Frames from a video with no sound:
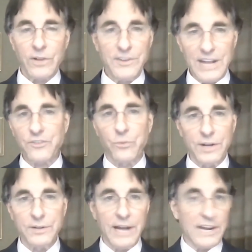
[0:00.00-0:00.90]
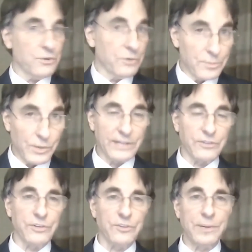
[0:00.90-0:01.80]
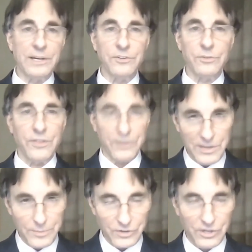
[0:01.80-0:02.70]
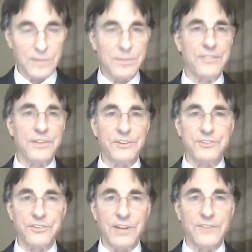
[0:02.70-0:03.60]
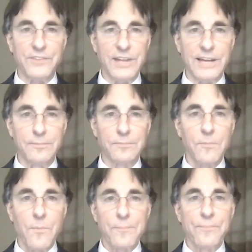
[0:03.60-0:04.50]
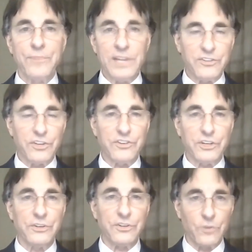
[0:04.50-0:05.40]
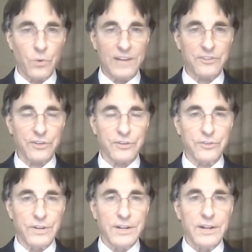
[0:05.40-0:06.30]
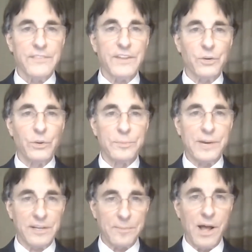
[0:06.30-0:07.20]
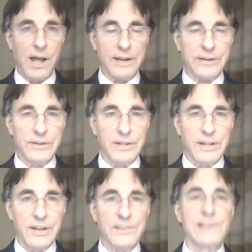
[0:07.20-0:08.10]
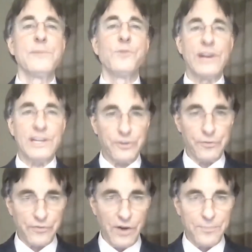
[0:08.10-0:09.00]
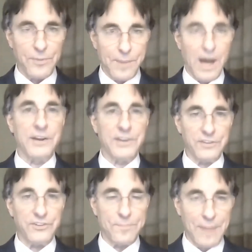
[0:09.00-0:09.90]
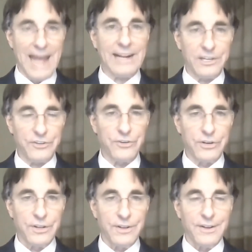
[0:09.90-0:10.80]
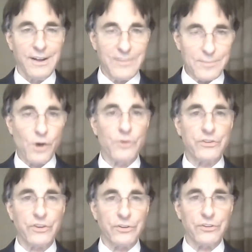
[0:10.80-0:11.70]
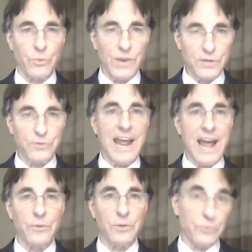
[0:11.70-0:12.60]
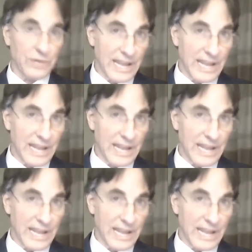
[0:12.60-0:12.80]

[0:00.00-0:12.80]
And that's what I do in the Breakthrough Experience. The Demartini Method is designed for that. It's a series of questions that equilibrate the mind, that liberate you from the bondage and baggage of emotions that weigh you down, which we